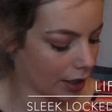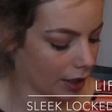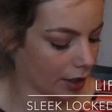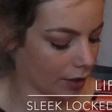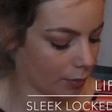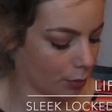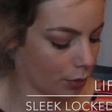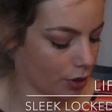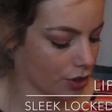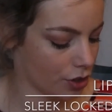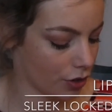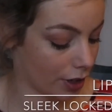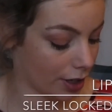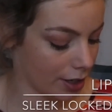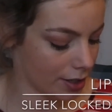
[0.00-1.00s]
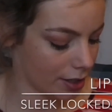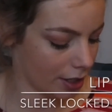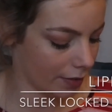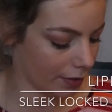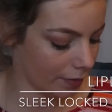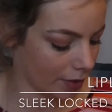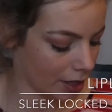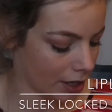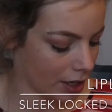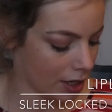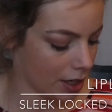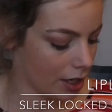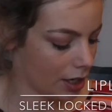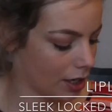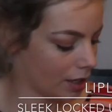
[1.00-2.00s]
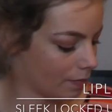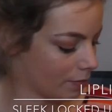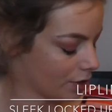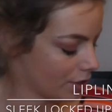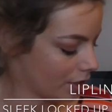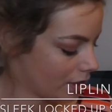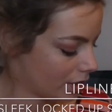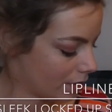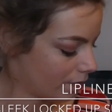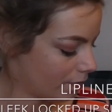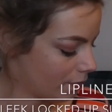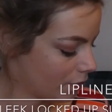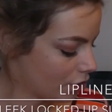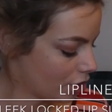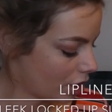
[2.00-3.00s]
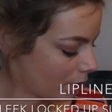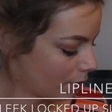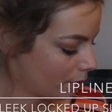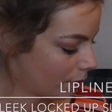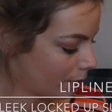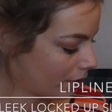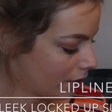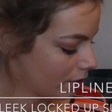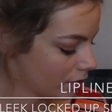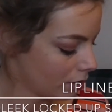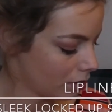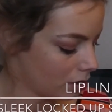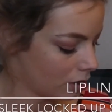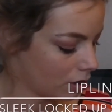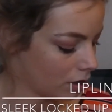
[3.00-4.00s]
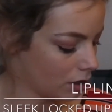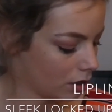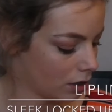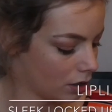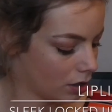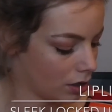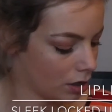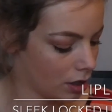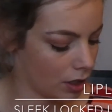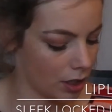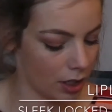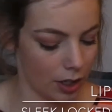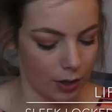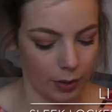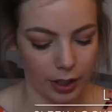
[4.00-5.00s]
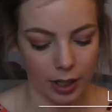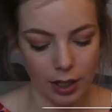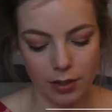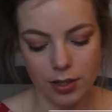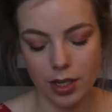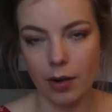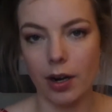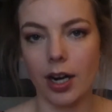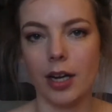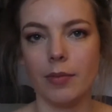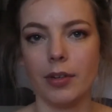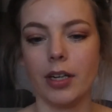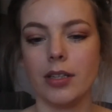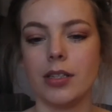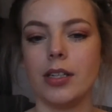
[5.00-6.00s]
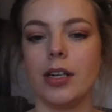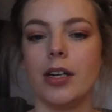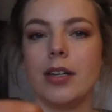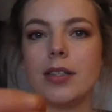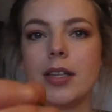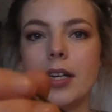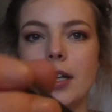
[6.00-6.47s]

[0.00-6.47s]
moisturised even. Just need to sharpen my pencil. There we go. So I'm going to use the